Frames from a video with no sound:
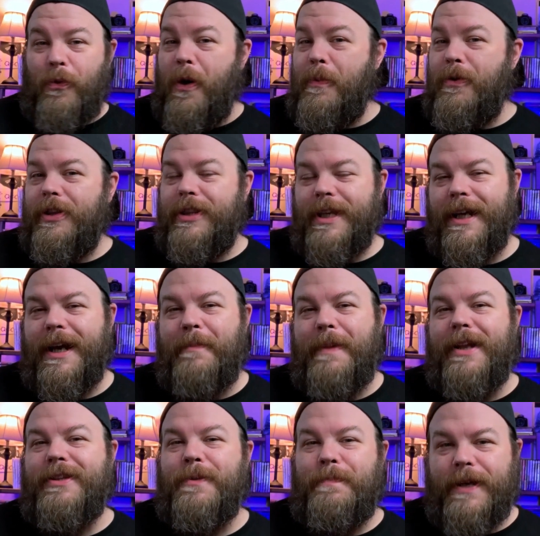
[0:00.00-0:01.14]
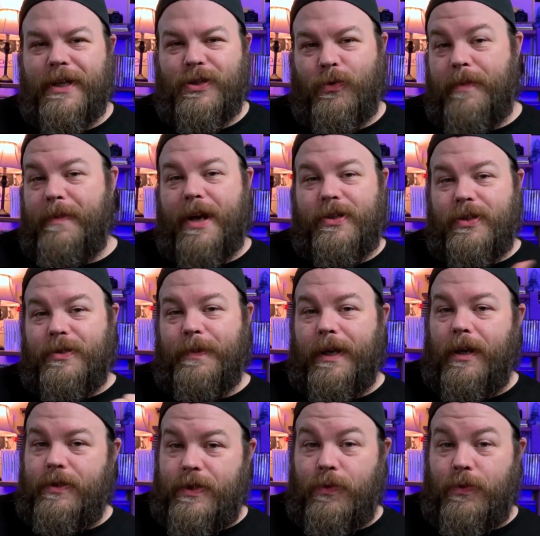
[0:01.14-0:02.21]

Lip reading: one more thing about the Pixel remasters being on